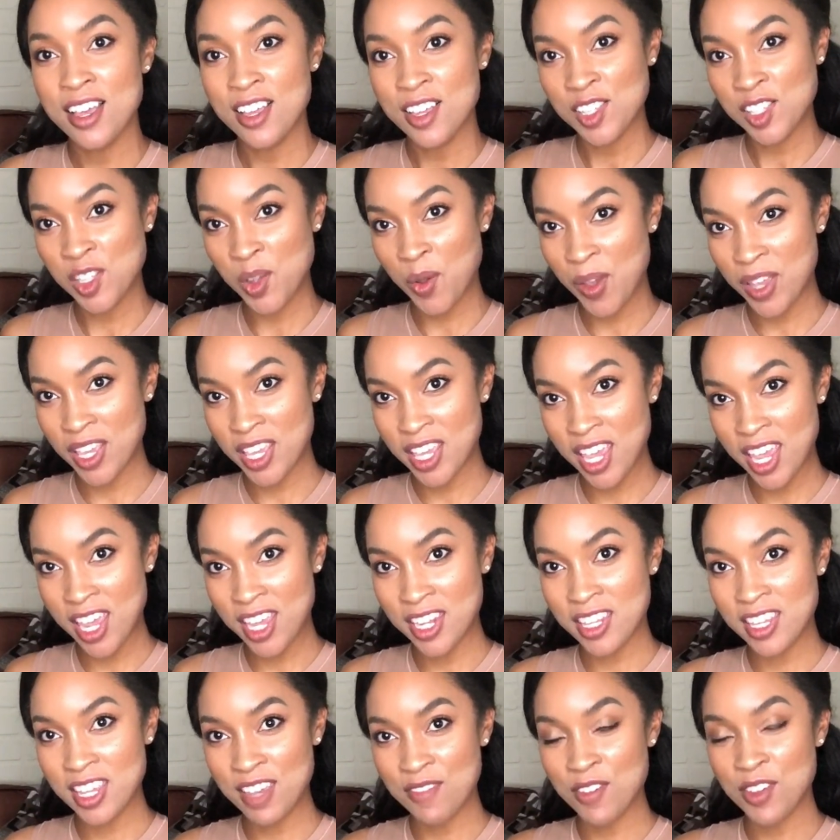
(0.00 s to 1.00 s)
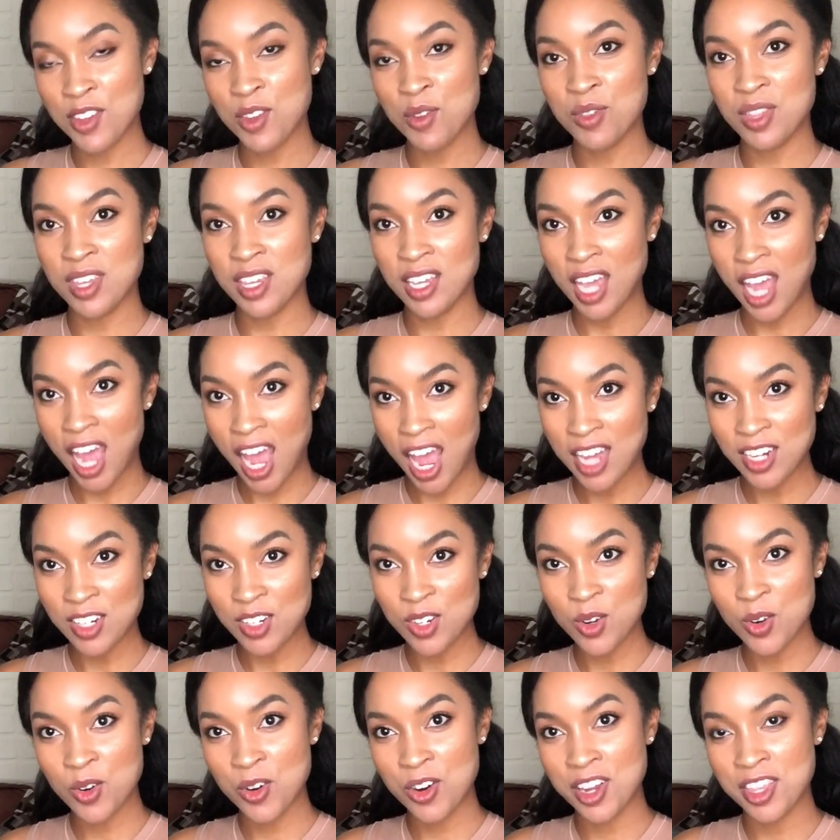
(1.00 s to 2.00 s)
So again, giving you the
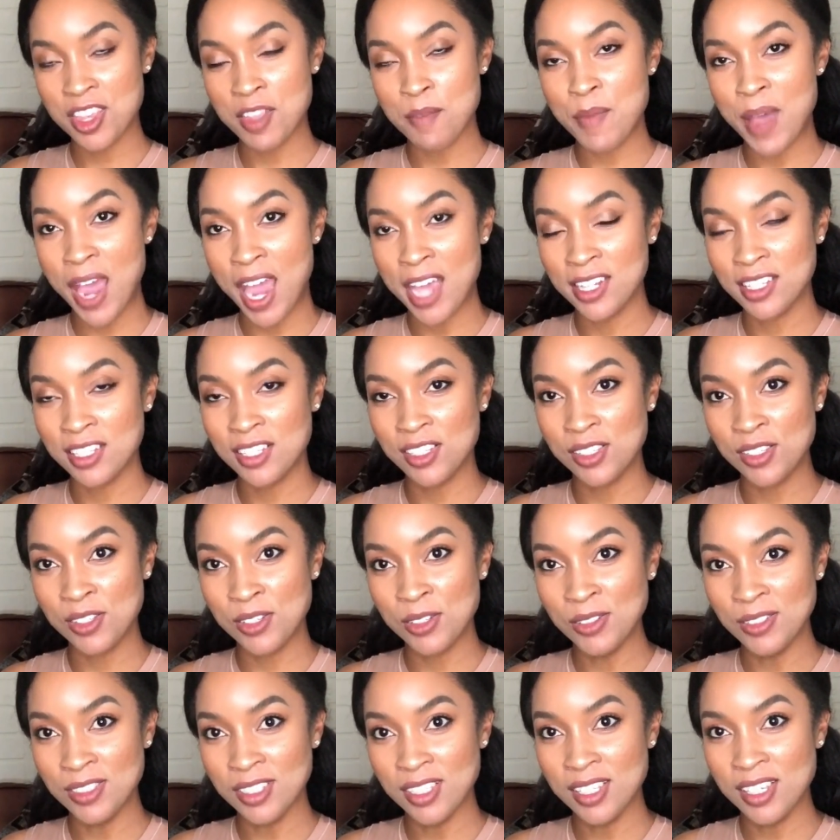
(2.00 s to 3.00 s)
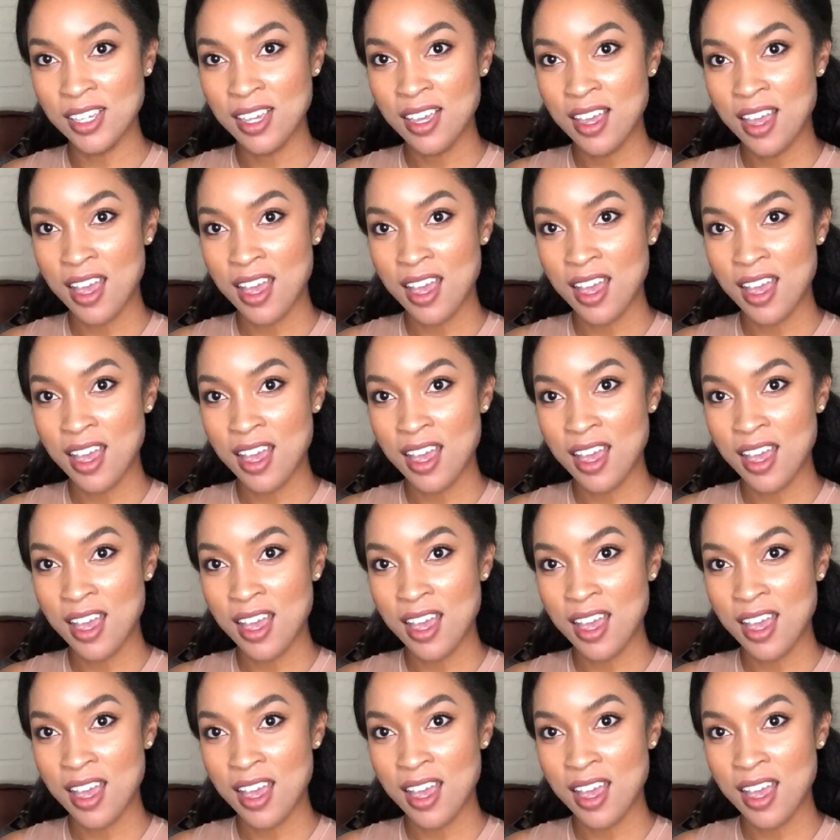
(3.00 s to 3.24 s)
contour in the bodysuit,